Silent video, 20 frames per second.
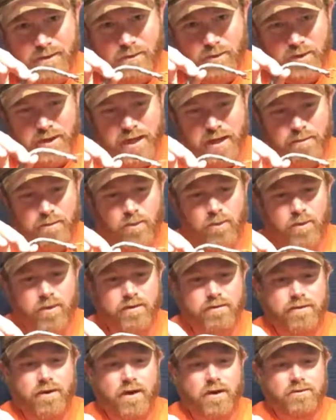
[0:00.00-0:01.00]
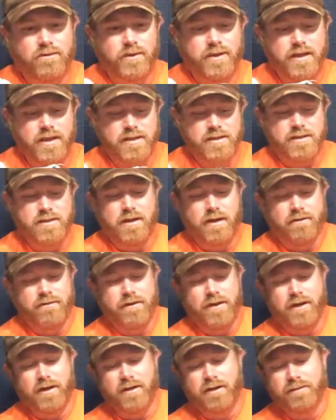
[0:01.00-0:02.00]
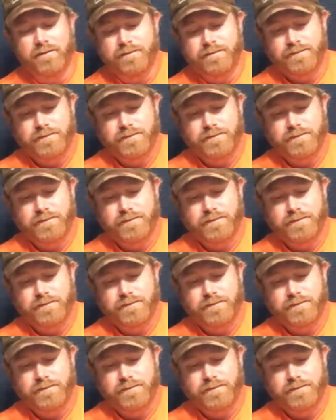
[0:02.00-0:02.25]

we'll get more involved with this stuff here